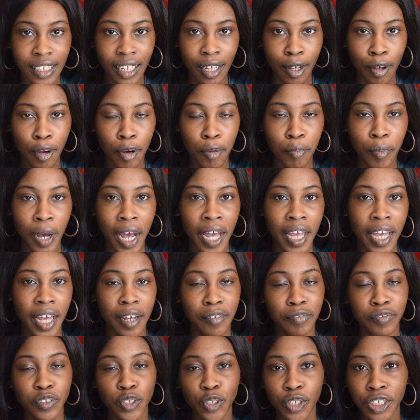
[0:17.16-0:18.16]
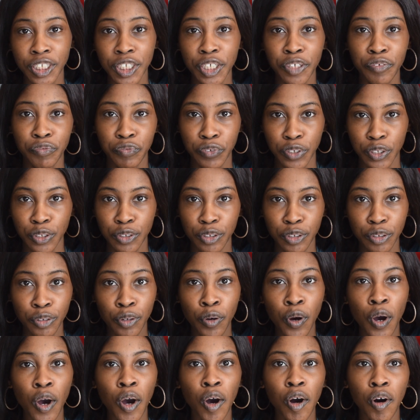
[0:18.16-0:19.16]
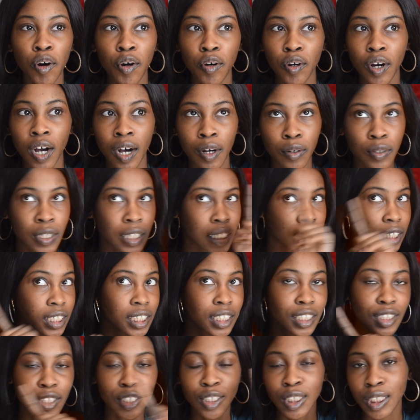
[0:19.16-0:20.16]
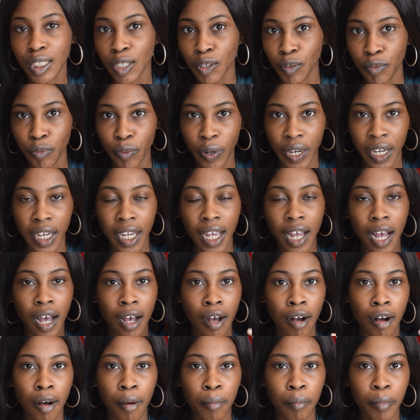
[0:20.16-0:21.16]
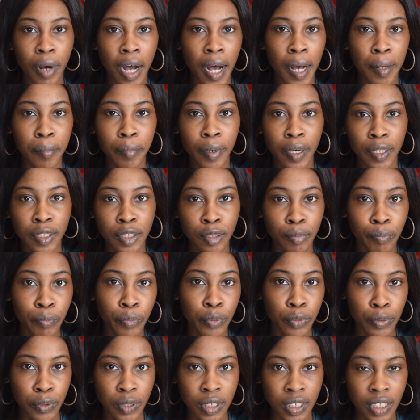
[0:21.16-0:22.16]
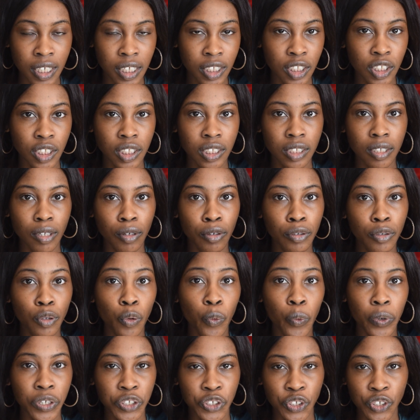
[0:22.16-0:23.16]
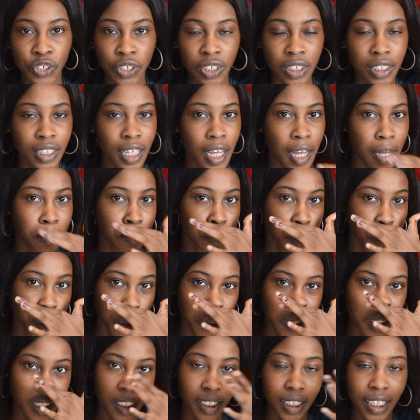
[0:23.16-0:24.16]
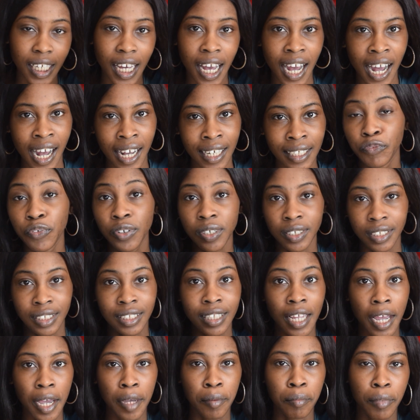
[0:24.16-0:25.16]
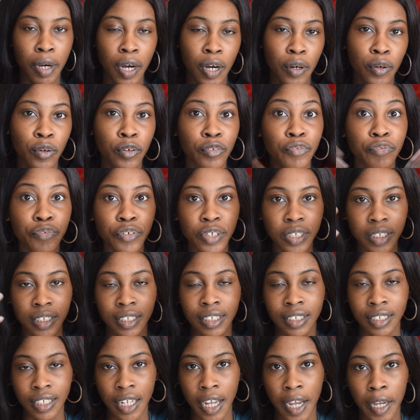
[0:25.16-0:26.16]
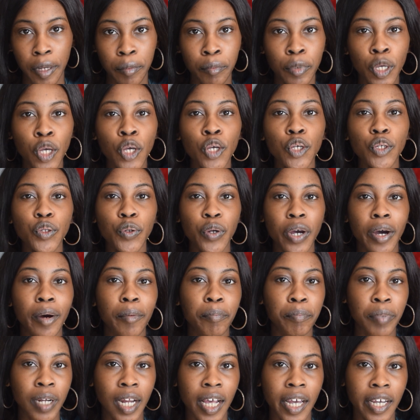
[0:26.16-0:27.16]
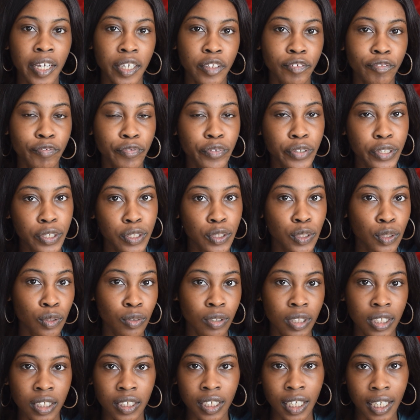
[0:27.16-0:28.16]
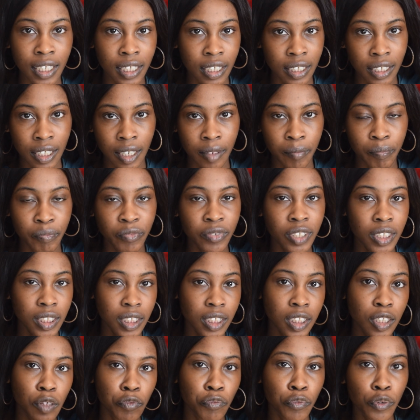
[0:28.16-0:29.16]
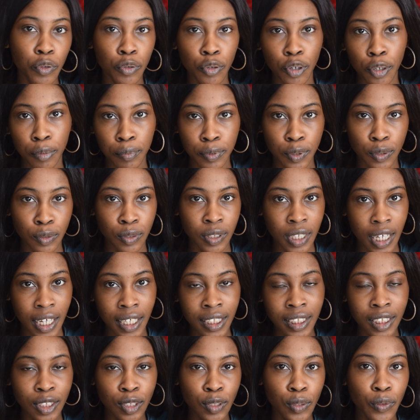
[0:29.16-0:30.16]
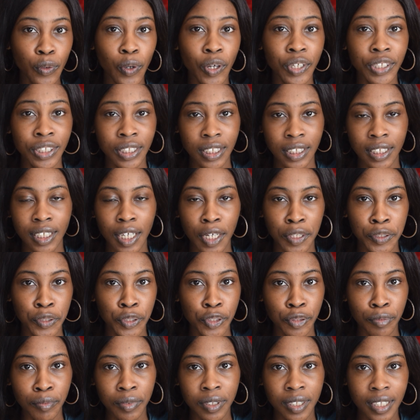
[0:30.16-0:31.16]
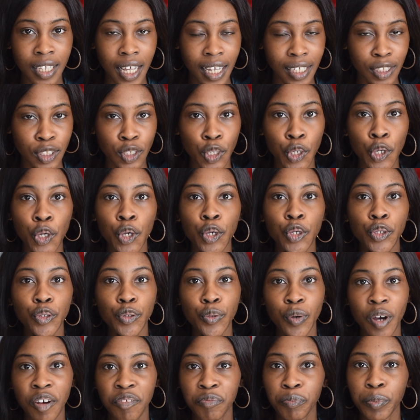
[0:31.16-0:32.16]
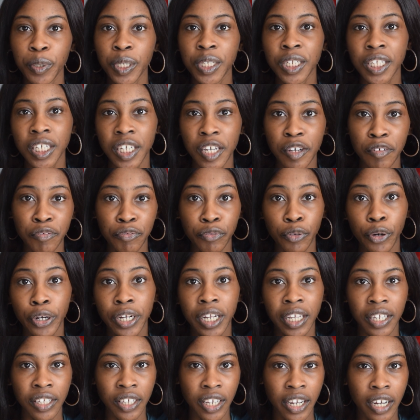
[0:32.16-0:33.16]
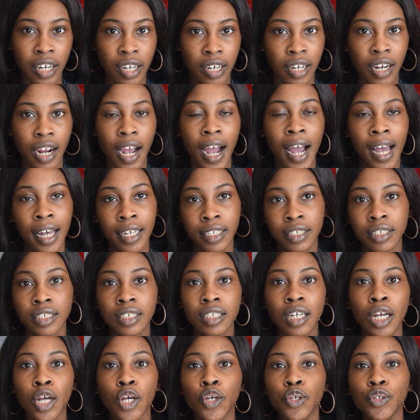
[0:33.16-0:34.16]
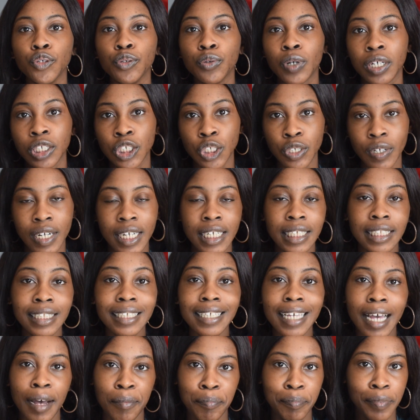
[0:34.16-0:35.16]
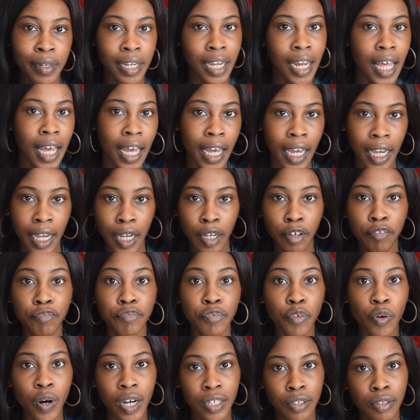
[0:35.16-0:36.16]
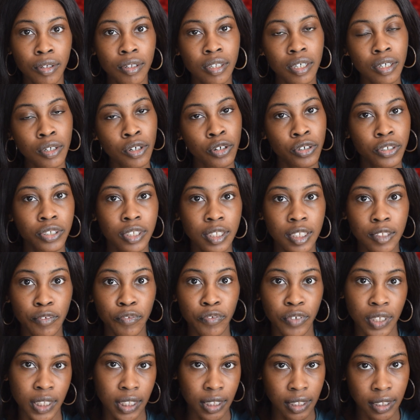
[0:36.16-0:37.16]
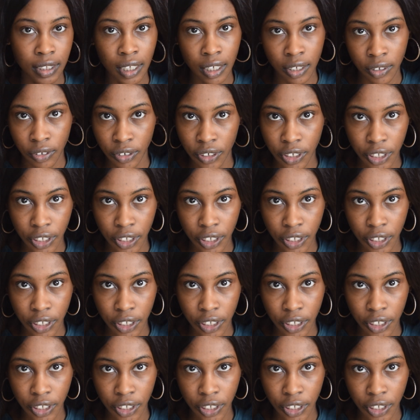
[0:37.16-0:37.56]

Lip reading: I have done a video, I'll link it somewhere, about the process or questions that I'm usually asked first timer or first time you are applying for a school in Canada. This is a follow-up to that, so it is assumed that you have been here for a year and you are trying to apply for another course for the second